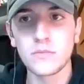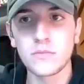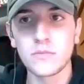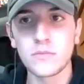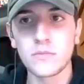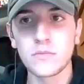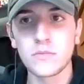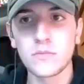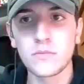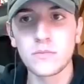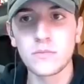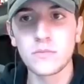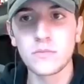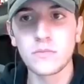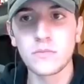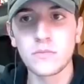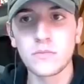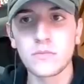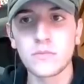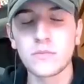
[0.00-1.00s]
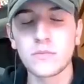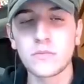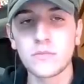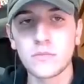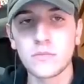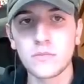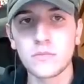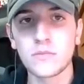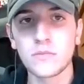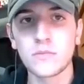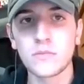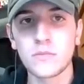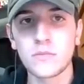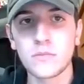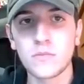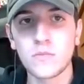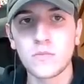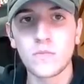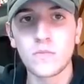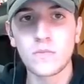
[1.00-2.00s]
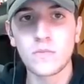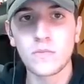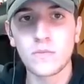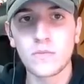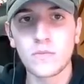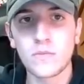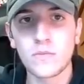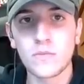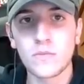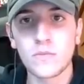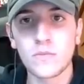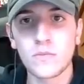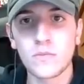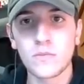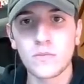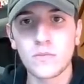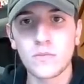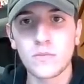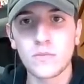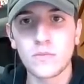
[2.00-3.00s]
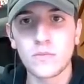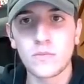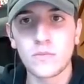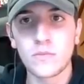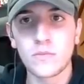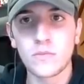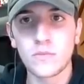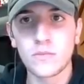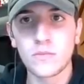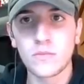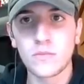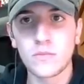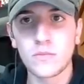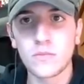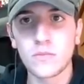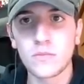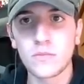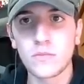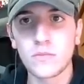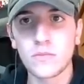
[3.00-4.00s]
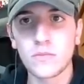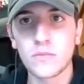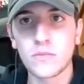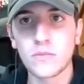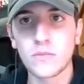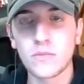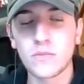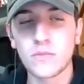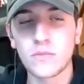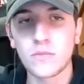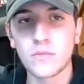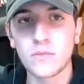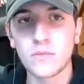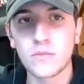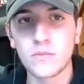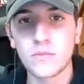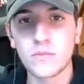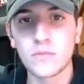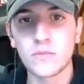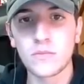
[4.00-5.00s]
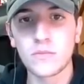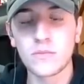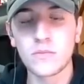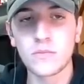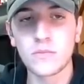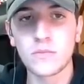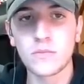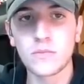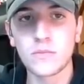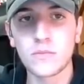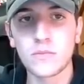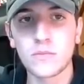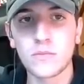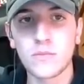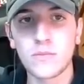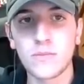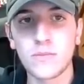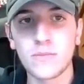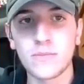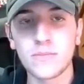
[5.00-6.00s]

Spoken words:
[no speech]